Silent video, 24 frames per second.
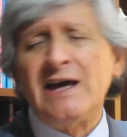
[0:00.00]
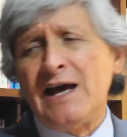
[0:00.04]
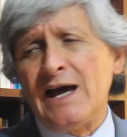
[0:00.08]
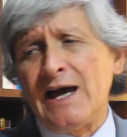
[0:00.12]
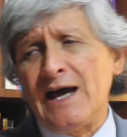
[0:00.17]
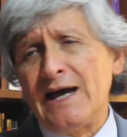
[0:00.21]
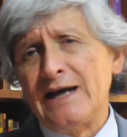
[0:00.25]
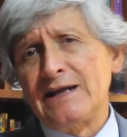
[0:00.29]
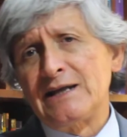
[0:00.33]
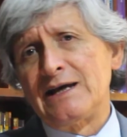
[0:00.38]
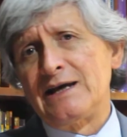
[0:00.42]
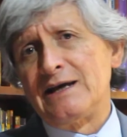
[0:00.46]

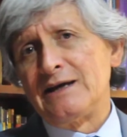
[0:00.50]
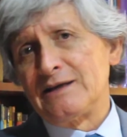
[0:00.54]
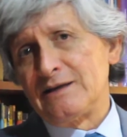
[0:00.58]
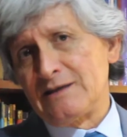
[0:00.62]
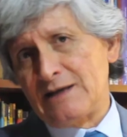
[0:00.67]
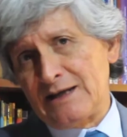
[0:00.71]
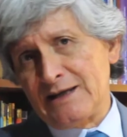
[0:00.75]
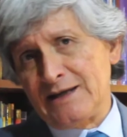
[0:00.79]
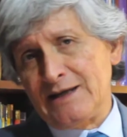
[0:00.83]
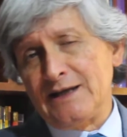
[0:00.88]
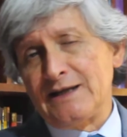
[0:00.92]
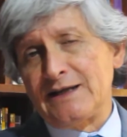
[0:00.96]
And
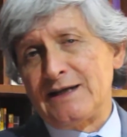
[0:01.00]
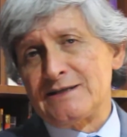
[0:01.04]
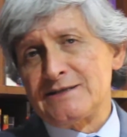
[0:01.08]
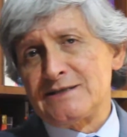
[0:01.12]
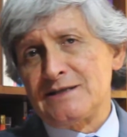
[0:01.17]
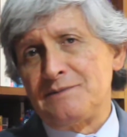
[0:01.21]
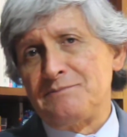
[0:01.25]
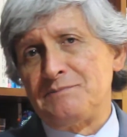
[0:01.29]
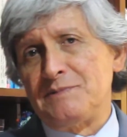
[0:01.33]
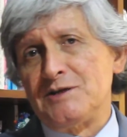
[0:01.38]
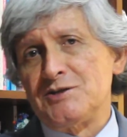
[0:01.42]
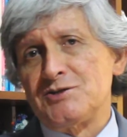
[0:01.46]
again, as
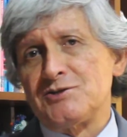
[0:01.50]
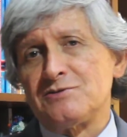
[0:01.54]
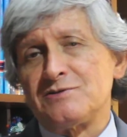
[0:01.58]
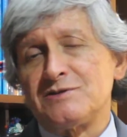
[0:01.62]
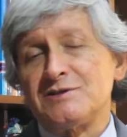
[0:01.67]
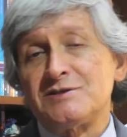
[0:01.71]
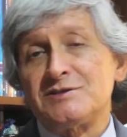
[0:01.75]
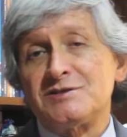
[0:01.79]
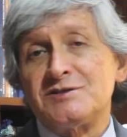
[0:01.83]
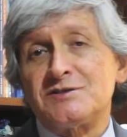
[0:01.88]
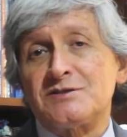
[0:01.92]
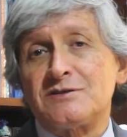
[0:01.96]
I mentioned,
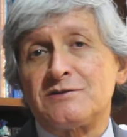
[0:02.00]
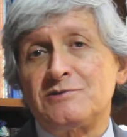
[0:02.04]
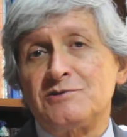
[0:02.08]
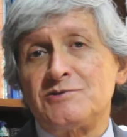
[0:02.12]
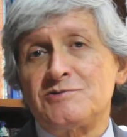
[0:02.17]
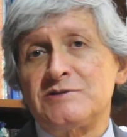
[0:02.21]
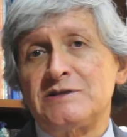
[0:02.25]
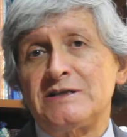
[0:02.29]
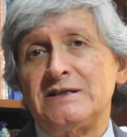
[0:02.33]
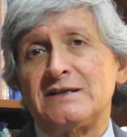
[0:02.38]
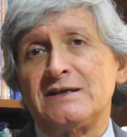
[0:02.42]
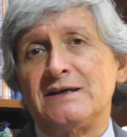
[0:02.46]
this is
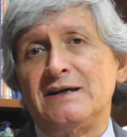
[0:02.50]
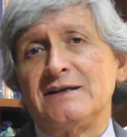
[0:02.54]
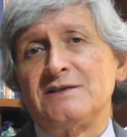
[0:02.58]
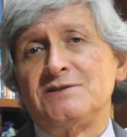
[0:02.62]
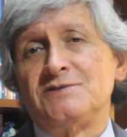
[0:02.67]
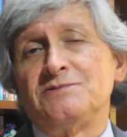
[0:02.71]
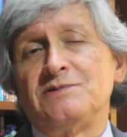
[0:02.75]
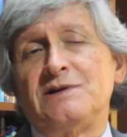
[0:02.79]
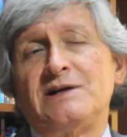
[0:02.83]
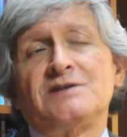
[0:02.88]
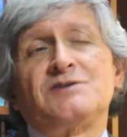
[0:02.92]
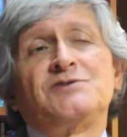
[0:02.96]
closely tied
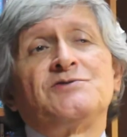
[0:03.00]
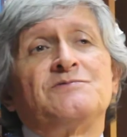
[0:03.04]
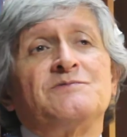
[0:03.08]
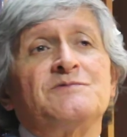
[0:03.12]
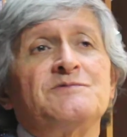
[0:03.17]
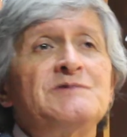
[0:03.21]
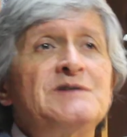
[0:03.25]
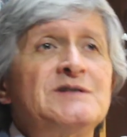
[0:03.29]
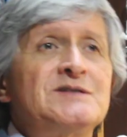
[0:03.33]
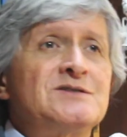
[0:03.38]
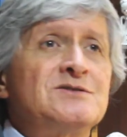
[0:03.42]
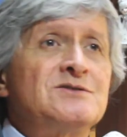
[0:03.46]
to action
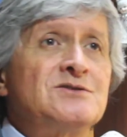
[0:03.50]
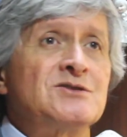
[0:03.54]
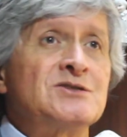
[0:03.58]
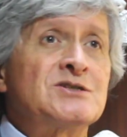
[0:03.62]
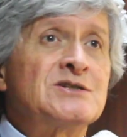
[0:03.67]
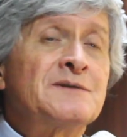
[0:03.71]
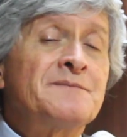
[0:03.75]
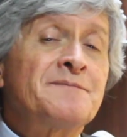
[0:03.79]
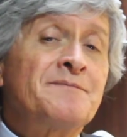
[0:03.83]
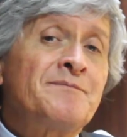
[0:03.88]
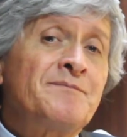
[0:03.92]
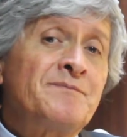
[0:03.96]
research.